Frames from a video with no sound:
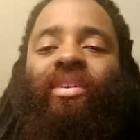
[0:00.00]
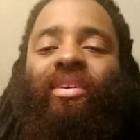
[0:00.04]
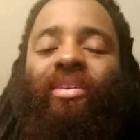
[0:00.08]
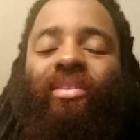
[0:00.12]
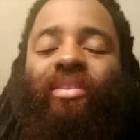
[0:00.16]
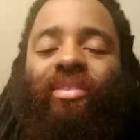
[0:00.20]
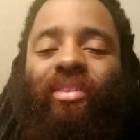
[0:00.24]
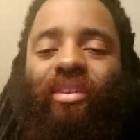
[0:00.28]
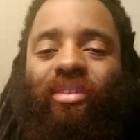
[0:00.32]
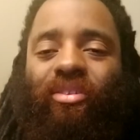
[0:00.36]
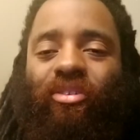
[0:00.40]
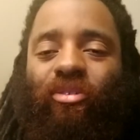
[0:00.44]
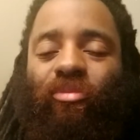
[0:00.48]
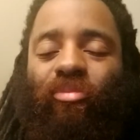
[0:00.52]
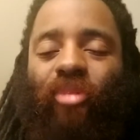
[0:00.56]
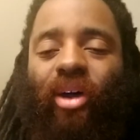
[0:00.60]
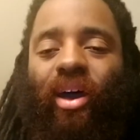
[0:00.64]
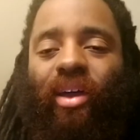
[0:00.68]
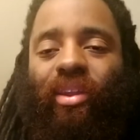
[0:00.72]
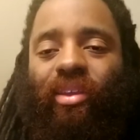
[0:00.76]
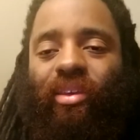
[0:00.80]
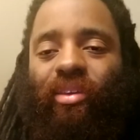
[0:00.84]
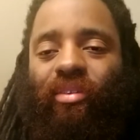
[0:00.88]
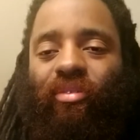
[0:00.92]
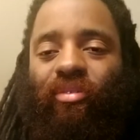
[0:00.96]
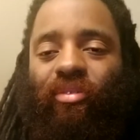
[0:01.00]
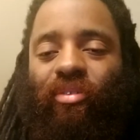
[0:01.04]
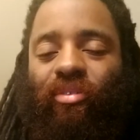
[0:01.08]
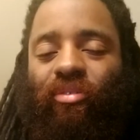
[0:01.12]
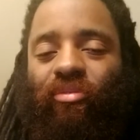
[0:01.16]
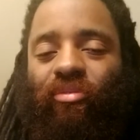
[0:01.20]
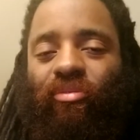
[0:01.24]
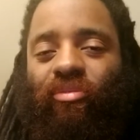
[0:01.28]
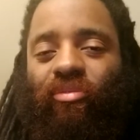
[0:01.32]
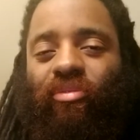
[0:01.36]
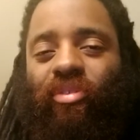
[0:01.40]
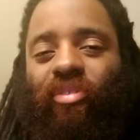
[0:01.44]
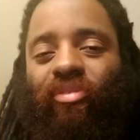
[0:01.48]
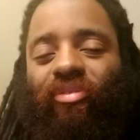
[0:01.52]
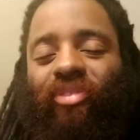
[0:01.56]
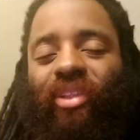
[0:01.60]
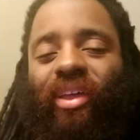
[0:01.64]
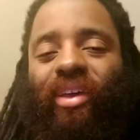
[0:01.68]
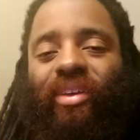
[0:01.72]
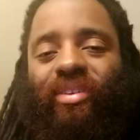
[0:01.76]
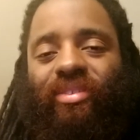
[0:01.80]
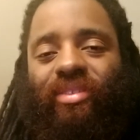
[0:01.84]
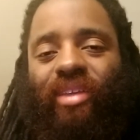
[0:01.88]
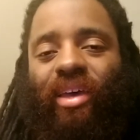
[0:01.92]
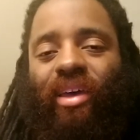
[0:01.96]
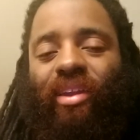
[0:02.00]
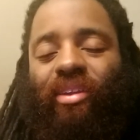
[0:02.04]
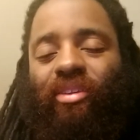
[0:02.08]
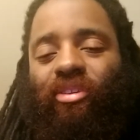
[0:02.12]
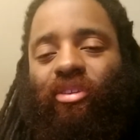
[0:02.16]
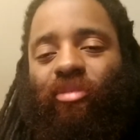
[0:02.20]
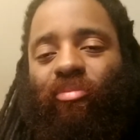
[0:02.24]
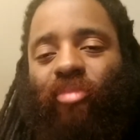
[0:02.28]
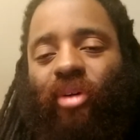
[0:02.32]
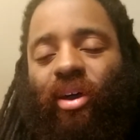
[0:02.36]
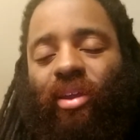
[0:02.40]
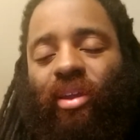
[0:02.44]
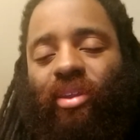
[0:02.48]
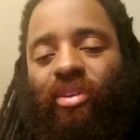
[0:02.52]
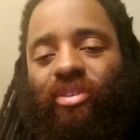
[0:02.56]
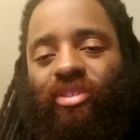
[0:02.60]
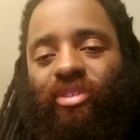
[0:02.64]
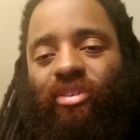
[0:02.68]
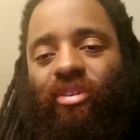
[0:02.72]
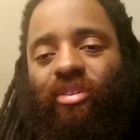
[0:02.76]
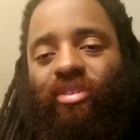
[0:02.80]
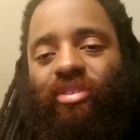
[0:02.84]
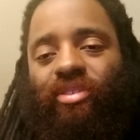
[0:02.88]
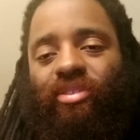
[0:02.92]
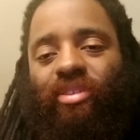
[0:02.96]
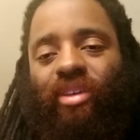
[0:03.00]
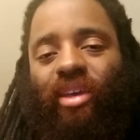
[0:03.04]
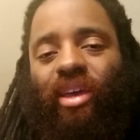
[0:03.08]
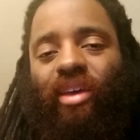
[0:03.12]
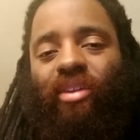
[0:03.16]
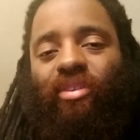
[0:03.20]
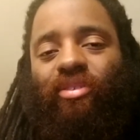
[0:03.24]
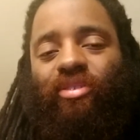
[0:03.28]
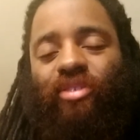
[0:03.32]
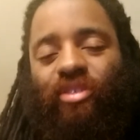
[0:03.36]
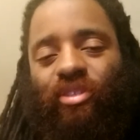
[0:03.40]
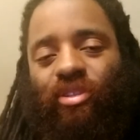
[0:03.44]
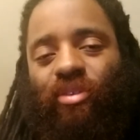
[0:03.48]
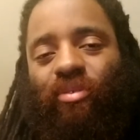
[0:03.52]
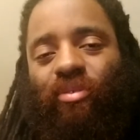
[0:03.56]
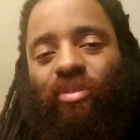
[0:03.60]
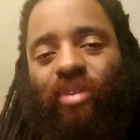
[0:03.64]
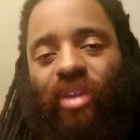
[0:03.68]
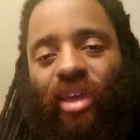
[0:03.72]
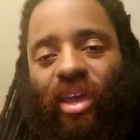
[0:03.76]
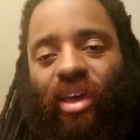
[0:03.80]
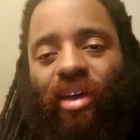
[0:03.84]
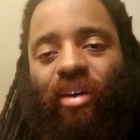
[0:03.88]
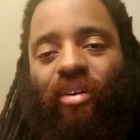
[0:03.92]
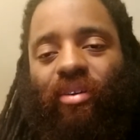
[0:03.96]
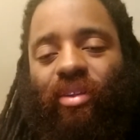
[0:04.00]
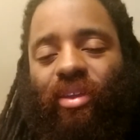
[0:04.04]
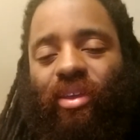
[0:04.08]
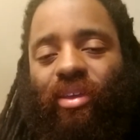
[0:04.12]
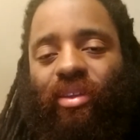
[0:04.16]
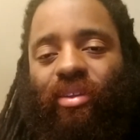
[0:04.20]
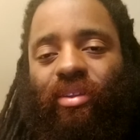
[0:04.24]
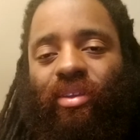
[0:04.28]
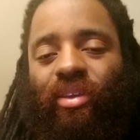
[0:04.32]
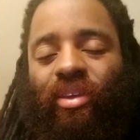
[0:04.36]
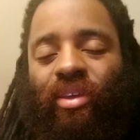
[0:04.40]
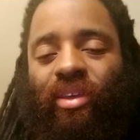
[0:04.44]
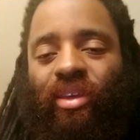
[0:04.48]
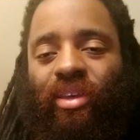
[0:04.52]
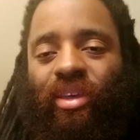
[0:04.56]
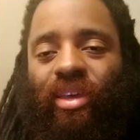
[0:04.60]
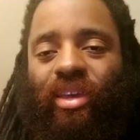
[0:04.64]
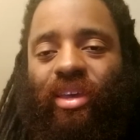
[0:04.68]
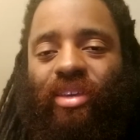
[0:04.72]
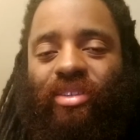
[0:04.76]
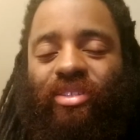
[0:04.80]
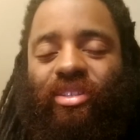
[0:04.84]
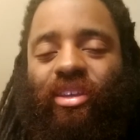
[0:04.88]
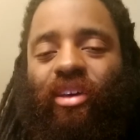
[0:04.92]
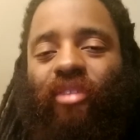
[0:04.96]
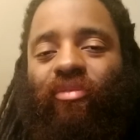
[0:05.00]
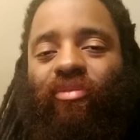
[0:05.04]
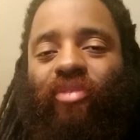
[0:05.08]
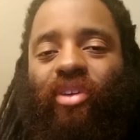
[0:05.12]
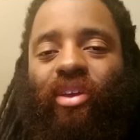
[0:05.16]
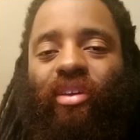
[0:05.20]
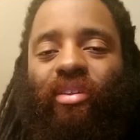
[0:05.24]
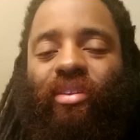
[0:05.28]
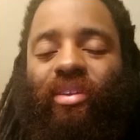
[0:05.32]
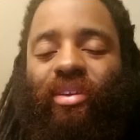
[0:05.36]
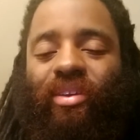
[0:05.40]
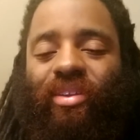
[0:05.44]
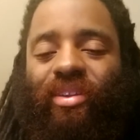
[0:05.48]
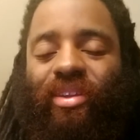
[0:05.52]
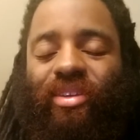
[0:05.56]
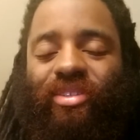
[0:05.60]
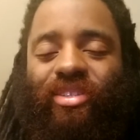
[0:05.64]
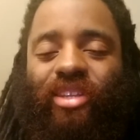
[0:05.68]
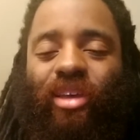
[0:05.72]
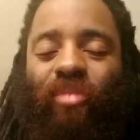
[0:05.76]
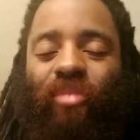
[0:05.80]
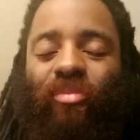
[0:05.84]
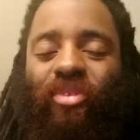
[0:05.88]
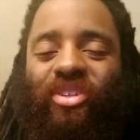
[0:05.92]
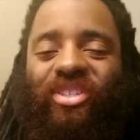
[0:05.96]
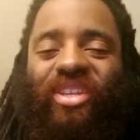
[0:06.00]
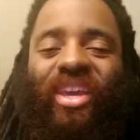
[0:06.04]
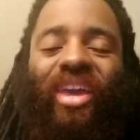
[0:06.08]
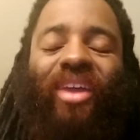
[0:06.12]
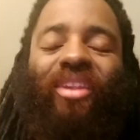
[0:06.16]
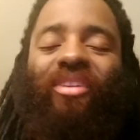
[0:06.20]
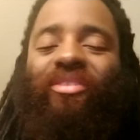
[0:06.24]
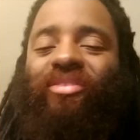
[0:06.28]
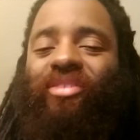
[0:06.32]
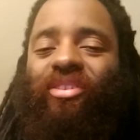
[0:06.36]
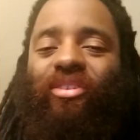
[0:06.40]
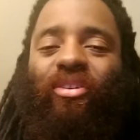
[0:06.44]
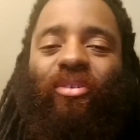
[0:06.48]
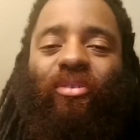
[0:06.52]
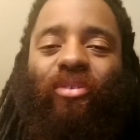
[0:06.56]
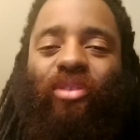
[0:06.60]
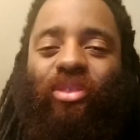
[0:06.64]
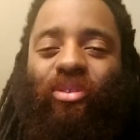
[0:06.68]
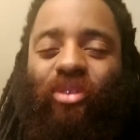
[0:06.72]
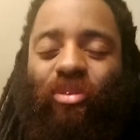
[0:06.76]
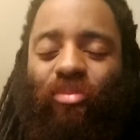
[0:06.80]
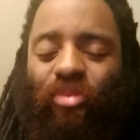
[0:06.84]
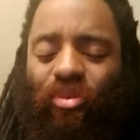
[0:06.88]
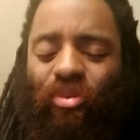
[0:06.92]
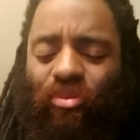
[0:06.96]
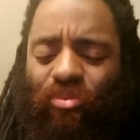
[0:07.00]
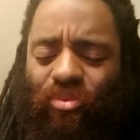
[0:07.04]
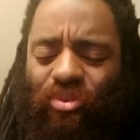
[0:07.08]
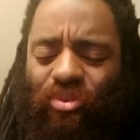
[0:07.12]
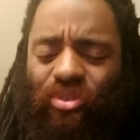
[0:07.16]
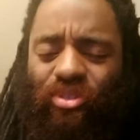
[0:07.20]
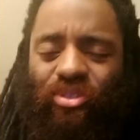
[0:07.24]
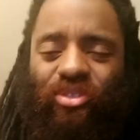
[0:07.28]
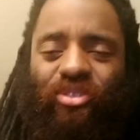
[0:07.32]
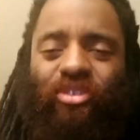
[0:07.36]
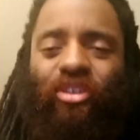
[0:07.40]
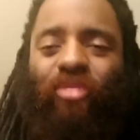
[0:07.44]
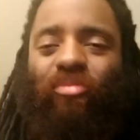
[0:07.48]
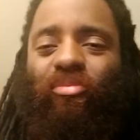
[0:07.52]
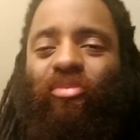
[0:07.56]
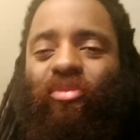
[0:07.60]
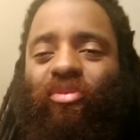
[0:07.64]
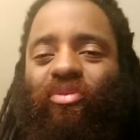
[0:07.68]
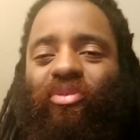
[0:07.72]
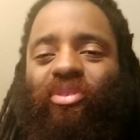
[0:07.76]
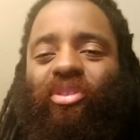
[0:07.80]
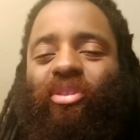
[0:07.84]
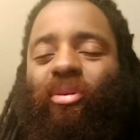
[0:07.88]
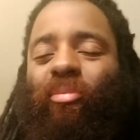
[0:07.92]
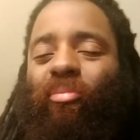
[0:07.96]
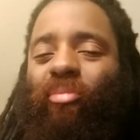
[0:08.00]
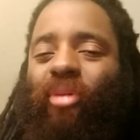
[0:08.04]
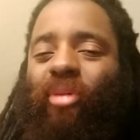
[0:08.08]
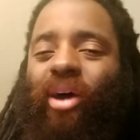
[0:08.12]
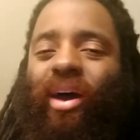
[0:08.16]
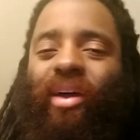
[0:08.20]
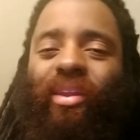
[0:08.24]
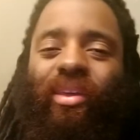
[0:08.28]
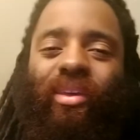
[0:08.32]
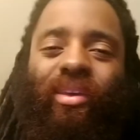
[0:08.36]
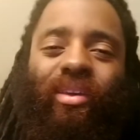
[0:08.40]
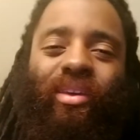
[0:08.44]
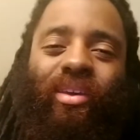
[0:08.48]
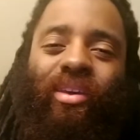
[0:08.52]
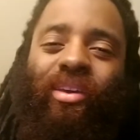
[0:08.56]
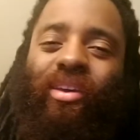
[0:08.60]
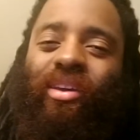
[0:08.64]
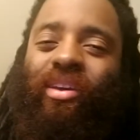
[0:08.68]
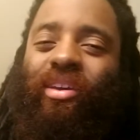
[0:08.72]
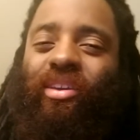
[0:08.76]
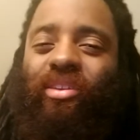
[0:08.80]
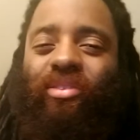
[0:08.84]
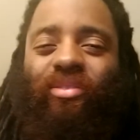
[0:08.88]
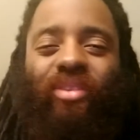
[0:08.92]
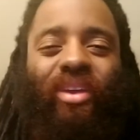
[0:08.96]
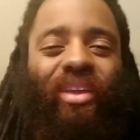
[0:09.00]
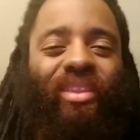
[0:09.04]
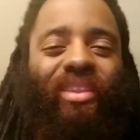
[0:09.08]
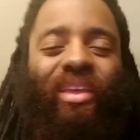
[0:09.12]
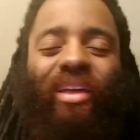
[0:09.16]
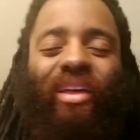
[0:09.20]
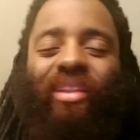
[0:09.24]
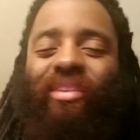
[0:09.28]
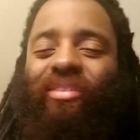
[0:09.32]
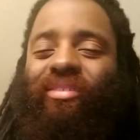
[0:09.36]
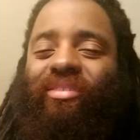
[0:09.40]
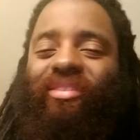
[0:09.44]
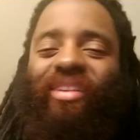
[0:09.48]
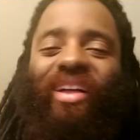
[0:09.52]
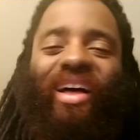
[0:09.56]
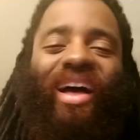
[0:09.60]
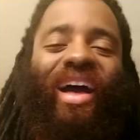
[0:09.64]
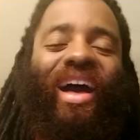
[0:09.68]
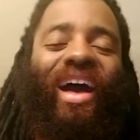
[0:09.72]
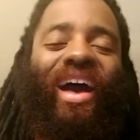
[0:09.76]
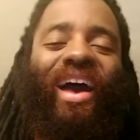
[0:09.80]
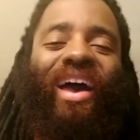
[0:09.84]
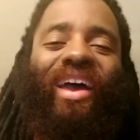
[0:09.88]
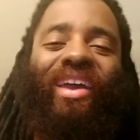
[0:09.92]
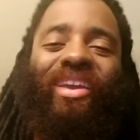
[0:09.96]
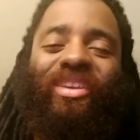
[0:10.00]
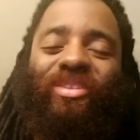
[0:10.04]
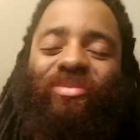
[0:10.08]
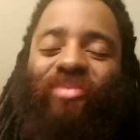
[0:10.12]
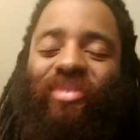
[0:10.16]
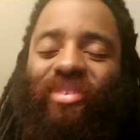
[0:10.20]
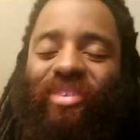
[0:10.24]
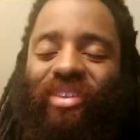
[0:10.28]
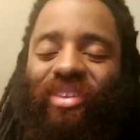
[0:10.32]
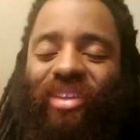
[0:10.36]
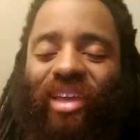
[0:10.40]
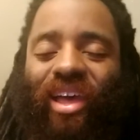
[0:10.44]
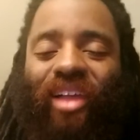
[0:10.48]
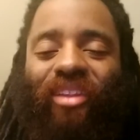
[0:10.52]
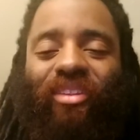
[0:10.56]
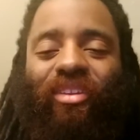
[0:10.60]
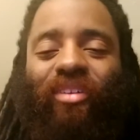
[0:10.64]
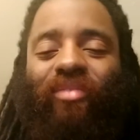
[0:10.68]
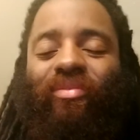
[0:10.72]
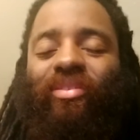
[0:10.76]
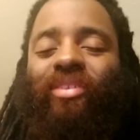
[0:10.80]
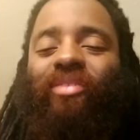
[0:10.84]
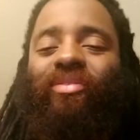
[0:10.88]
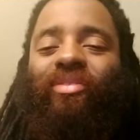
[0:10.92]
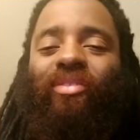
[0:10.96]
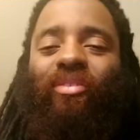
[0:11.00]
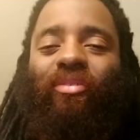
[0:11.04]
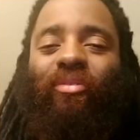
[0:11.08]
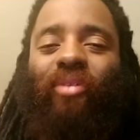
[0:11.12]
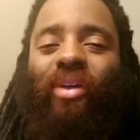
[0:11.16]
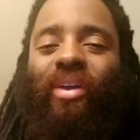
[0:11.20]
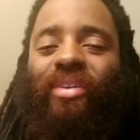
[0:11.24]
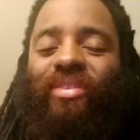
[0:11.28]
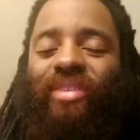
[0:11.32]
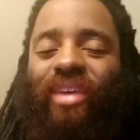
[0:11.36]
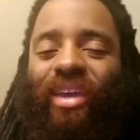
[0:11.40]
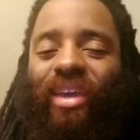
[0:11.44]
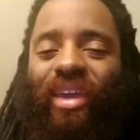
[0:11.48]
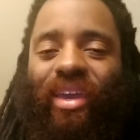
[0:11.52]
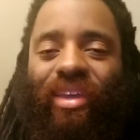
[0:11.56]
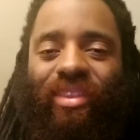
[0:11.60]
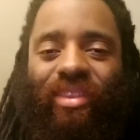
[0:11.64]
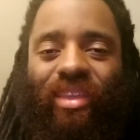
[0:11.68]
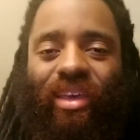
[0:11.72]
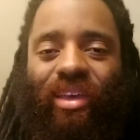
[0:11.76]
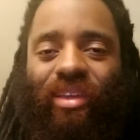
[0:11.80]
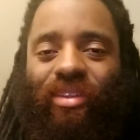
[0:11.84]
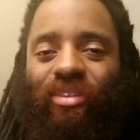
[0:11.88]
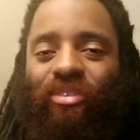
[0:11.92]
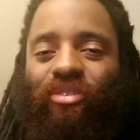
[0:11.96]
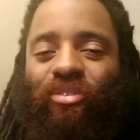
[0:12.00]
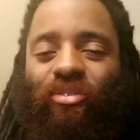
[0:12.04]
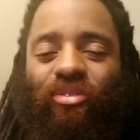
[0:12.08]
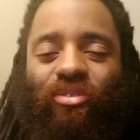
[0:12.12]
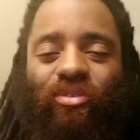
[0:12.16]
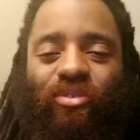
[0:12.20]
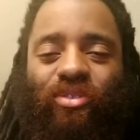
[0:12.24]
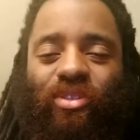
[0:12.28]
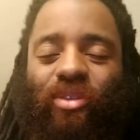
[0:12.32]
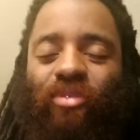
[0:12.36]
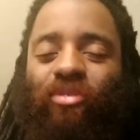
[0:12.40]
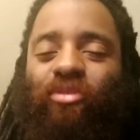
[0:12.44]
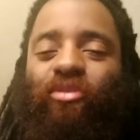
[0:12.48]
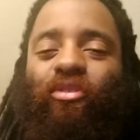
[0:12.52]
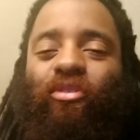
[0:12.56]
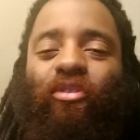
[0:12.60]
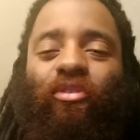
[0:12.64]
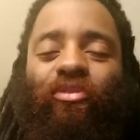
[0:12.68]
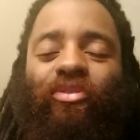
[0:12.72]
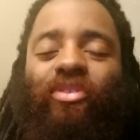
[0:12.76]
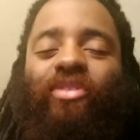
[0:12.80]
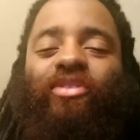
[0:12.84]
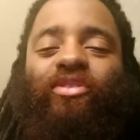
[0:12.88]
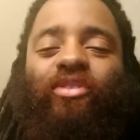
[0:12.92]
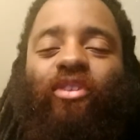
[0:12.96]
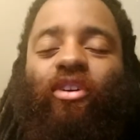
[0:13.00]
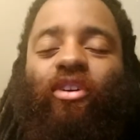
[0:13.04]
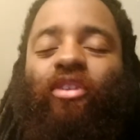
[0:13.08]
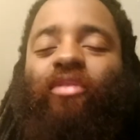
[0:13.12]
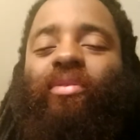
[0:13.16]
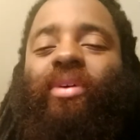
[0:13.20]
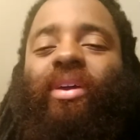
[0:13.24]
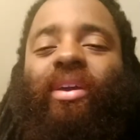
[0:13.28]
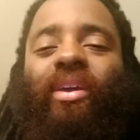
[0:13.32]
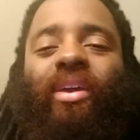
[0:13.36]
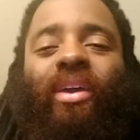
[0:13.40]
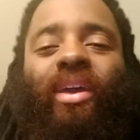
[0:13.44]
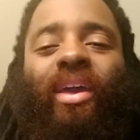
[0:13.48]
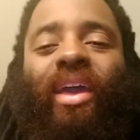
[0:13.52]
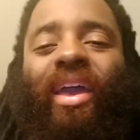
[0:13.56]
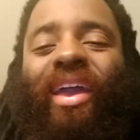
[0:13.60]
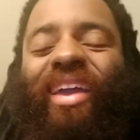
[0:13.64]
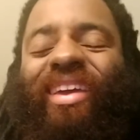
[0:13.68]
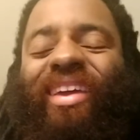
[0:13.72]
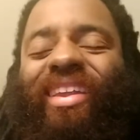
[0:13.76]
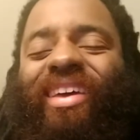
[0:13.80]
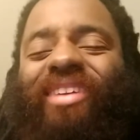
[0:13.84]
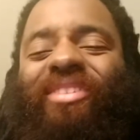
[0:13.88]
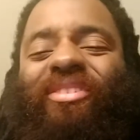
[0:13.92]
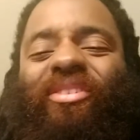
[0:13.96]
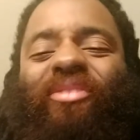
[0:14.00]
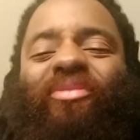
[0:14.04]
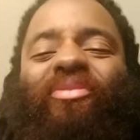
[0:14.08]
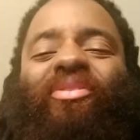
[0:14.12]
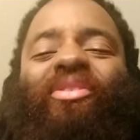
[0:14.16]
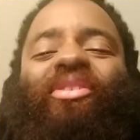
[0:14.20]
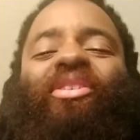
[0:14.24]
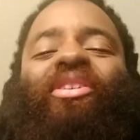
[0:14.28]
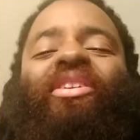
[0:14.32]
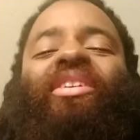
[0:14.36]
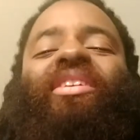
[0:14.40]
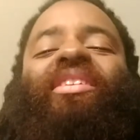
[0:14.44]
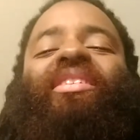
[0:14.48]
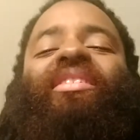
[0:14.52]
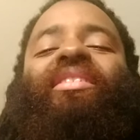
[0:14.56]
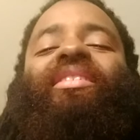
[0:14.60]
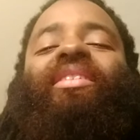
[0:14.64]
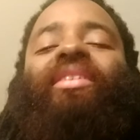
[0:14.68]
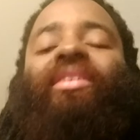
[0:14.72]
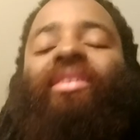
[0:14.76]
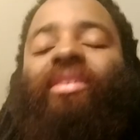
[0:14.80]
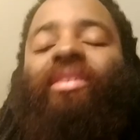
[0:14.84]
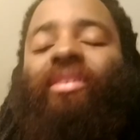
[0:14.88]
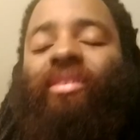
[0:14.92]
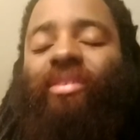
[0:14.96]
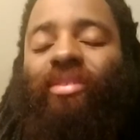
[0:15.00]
then your body reflects that, and your body starts to kind of slow down, and there's not much energy going through it. But once you start moving the body, you get that little high. Especially, I love lifting weights. I get that, those endorphins going, and I just feel good.